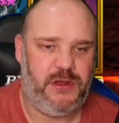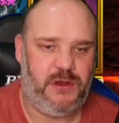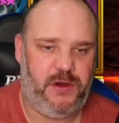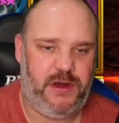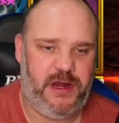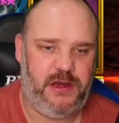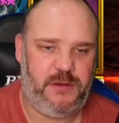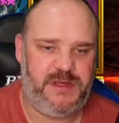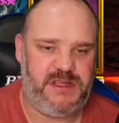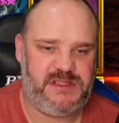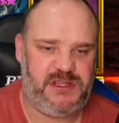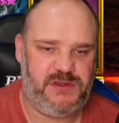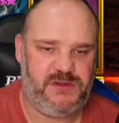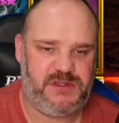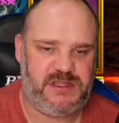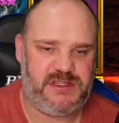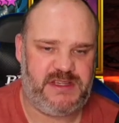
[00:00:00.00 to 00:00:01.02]
on enemies
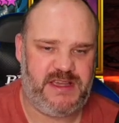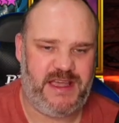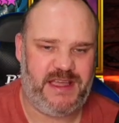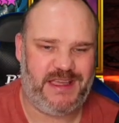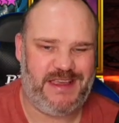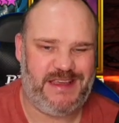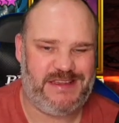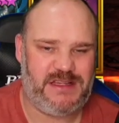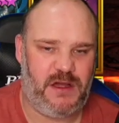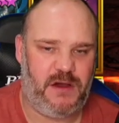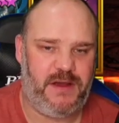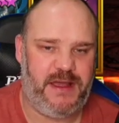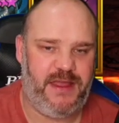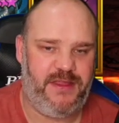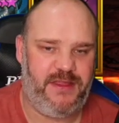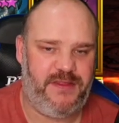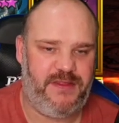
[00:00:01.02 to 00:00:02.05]
whose attack is
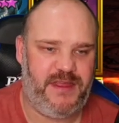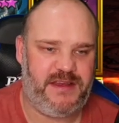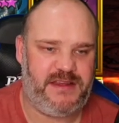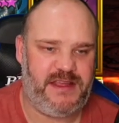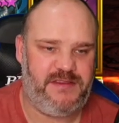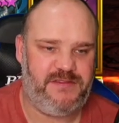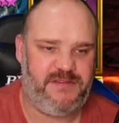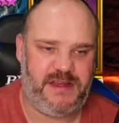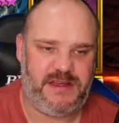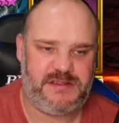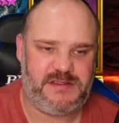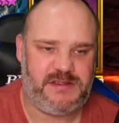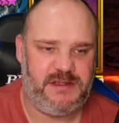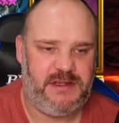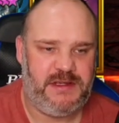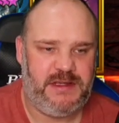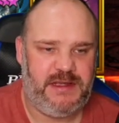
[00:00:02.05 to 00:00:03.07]
higher than their defense.